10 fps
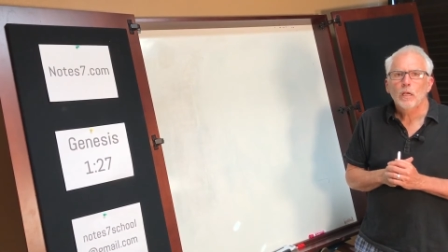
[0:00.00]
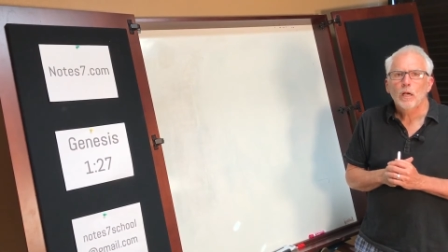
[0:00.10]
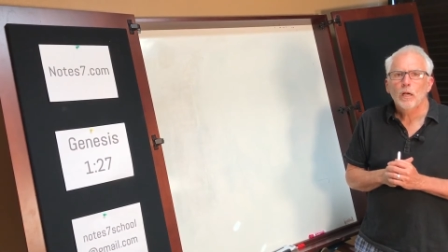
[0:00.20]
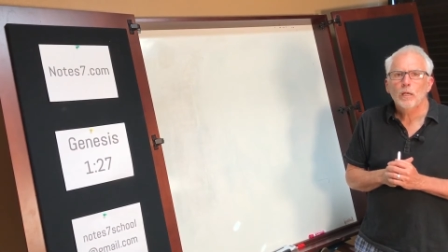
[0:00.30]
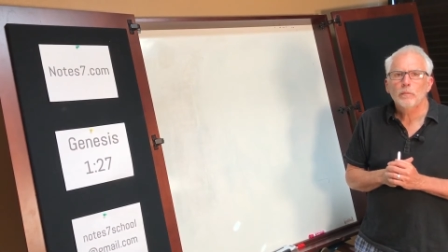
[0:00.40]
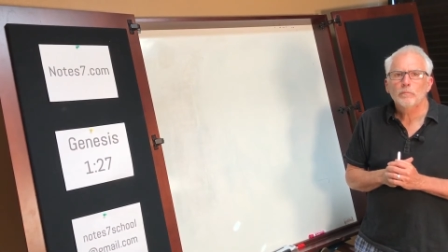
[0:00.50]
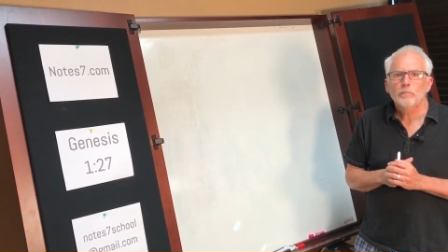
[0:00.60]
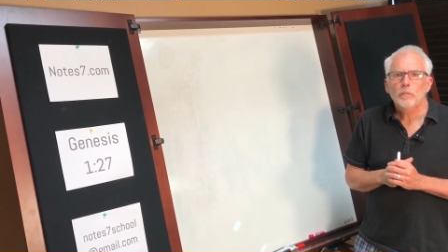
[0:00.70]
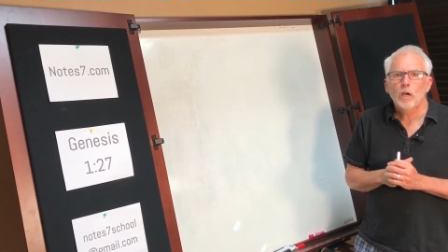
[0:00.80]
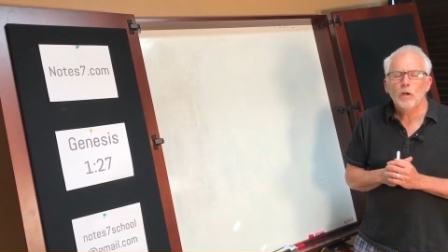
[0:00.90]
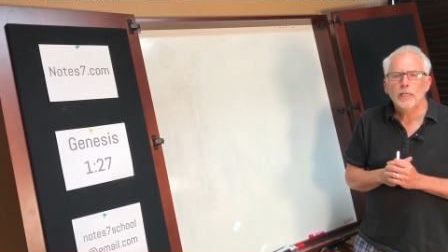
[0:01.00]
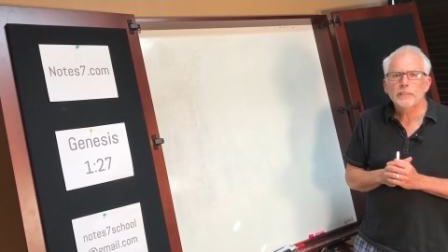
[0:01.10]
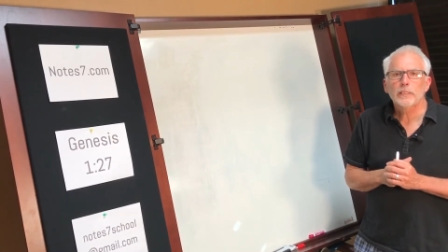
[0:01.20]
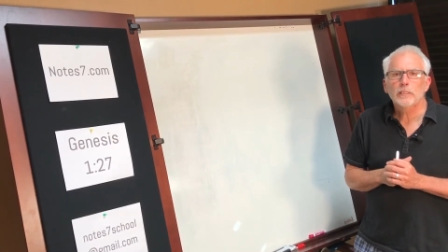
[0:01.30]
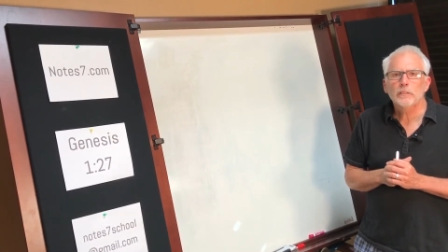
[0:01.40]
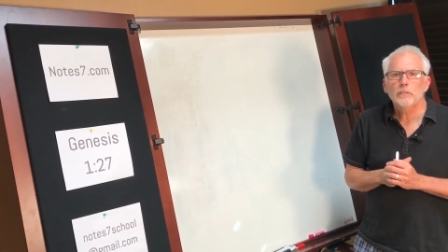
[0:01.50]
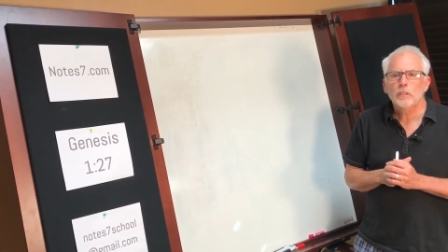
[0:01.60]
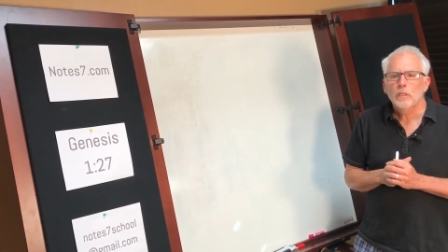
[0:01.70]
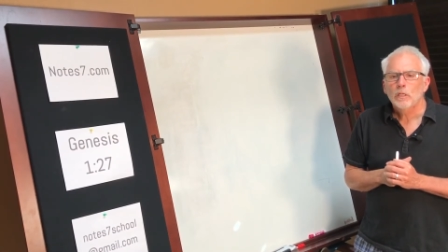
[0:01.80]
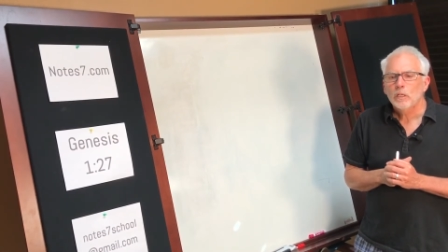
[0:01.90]
um, our ideas
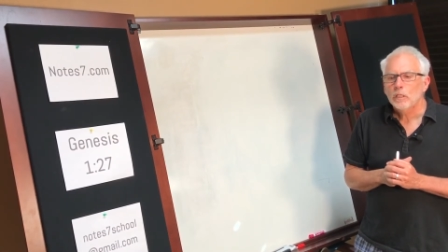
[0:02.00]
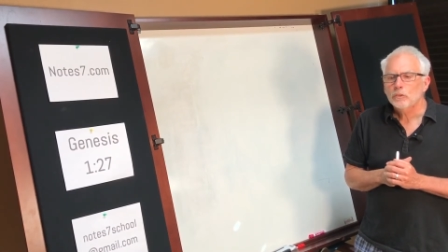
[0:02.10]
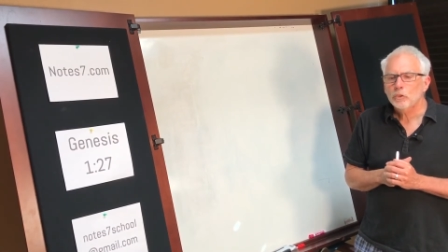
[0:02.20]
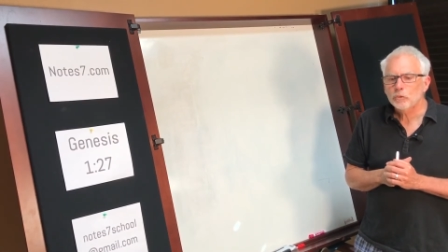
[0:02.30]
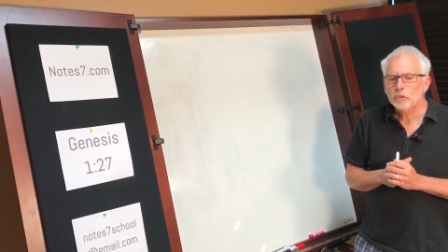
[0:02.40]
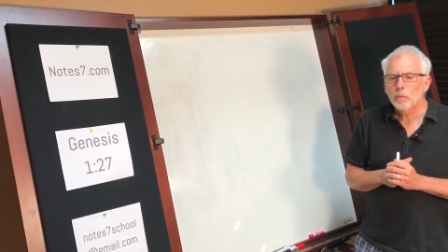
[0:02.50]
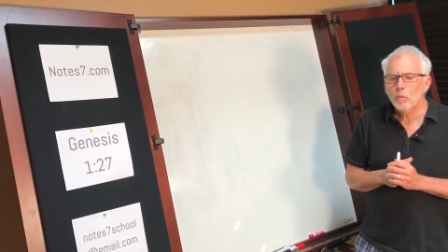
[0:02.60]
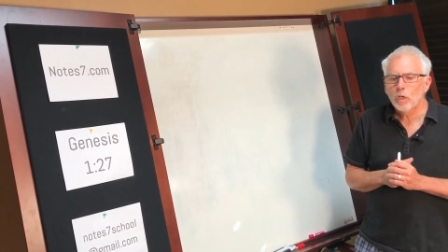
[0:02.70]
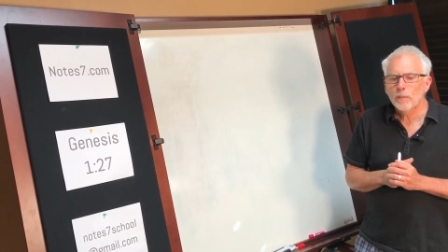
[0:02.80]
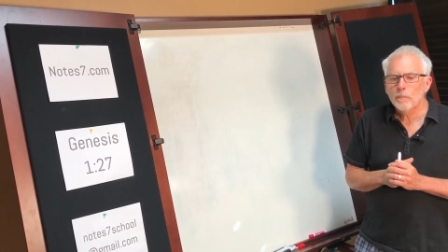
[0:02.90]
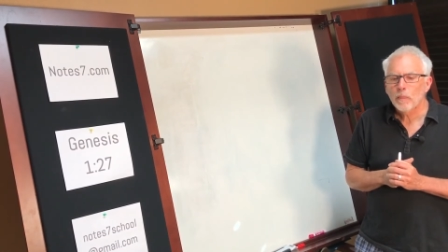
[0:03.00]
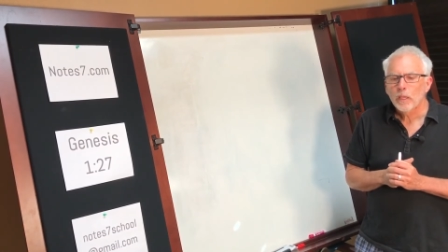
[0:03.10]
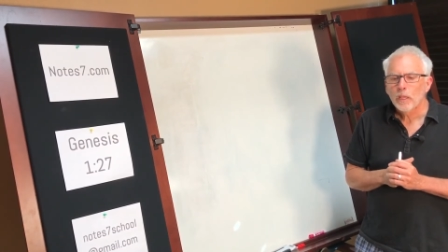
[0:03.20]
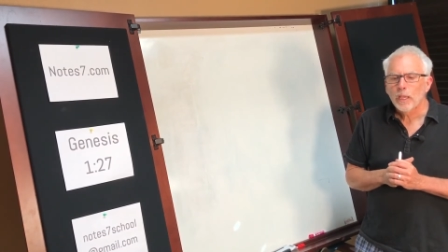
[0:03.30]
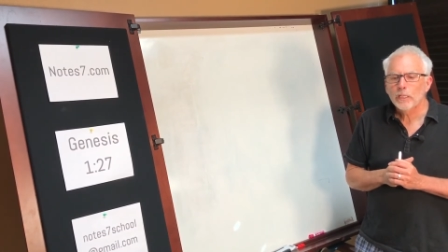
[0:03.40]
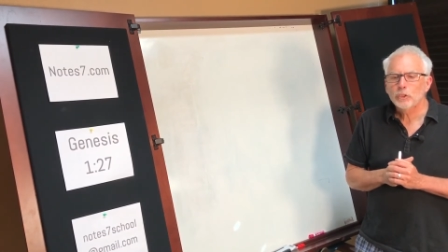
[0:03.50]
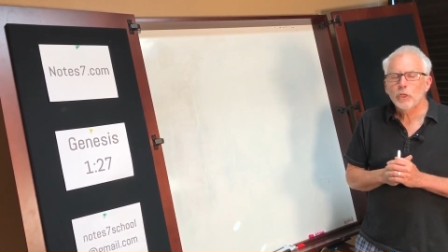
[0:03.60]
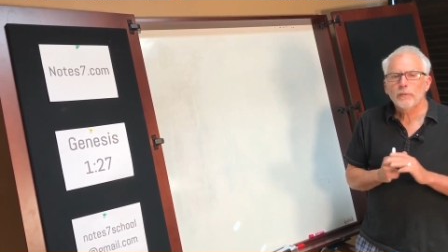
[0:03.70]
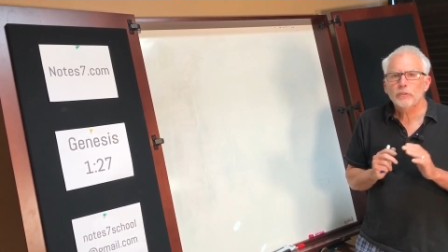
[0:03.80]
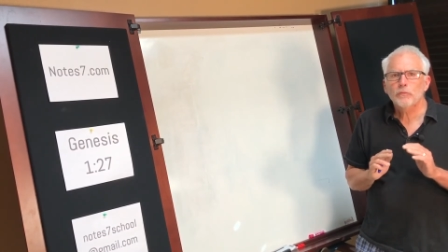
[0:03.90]
to someone and you
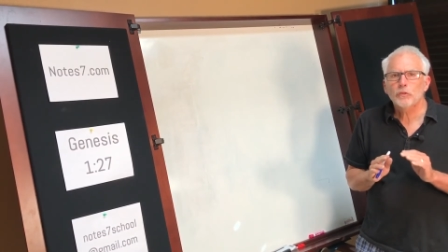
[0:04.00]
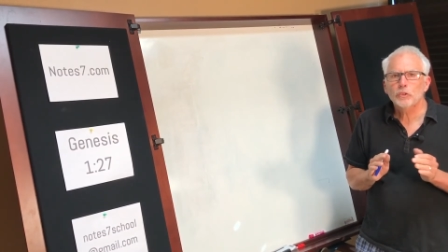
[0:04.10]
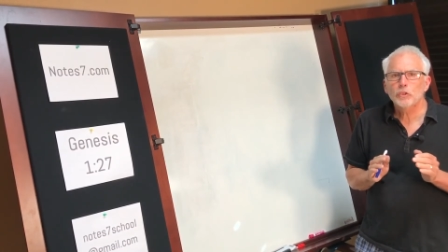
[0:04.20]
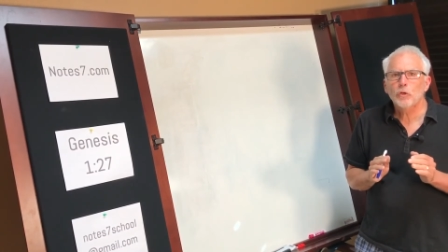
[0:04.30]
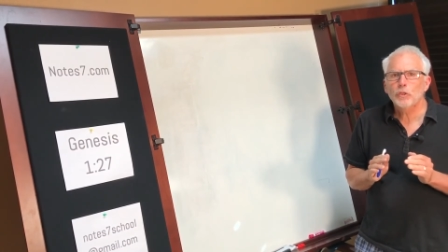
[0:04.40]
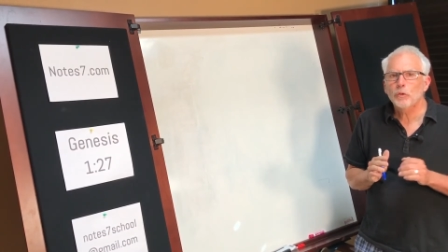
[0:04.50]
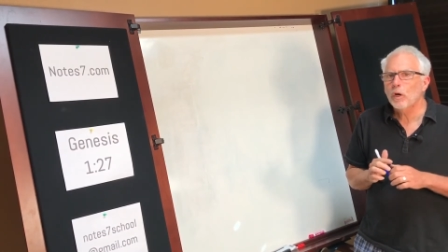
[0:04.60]
have to first know your